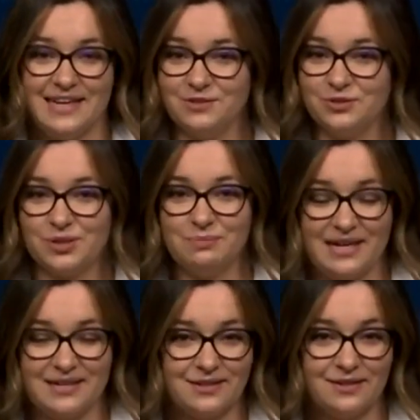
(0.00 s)

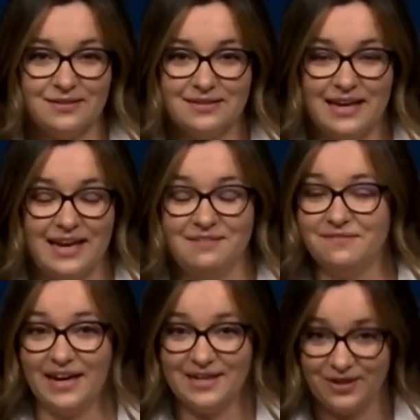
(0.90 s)
instrumental
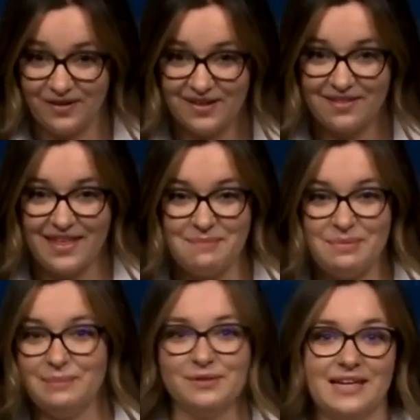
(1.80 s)
and vital
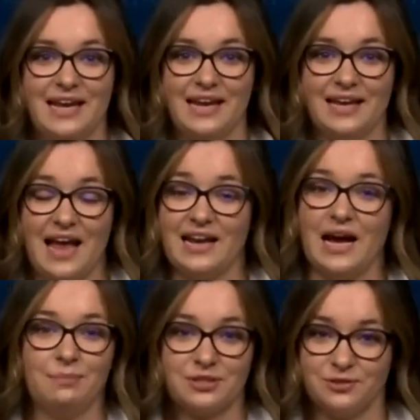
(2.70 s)
that people take
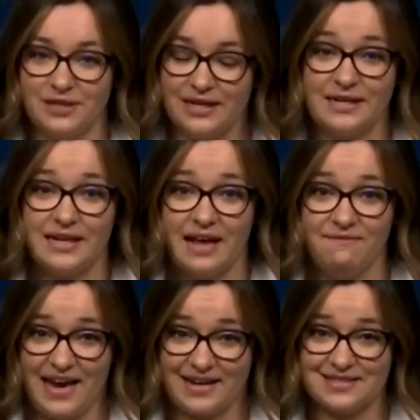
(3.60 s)
any opportunity to
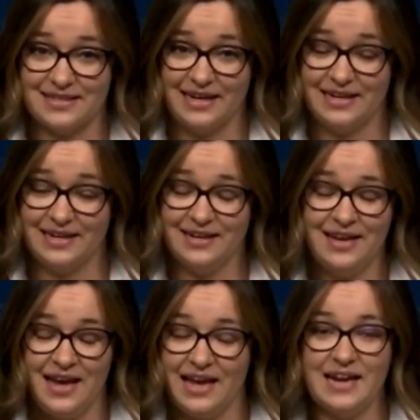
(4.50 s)
get vaccinated
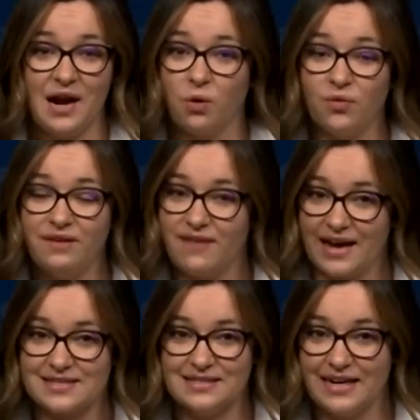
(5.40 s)
and not only
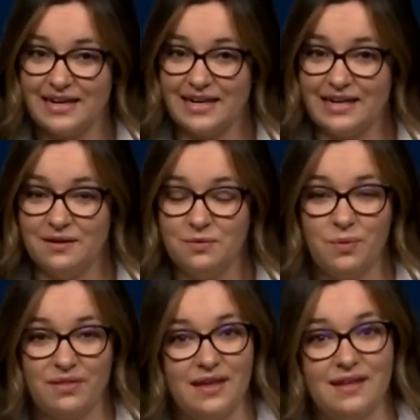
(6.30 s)
vaccinated
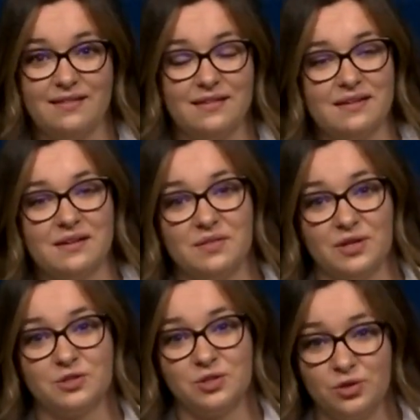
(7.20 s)
within
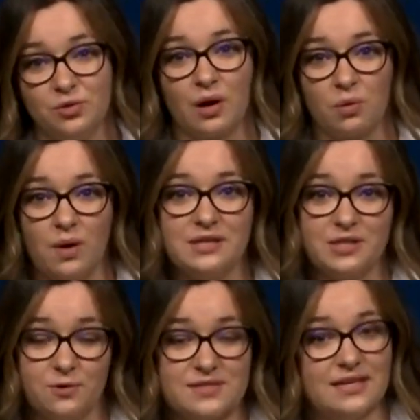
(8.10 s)
their two or one
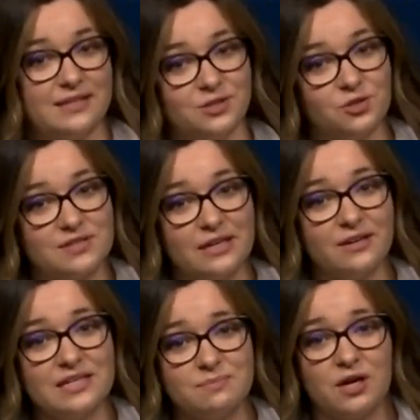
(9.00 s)
dose initial
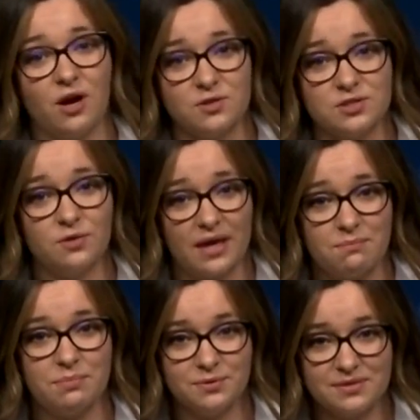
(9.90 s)
series, but also get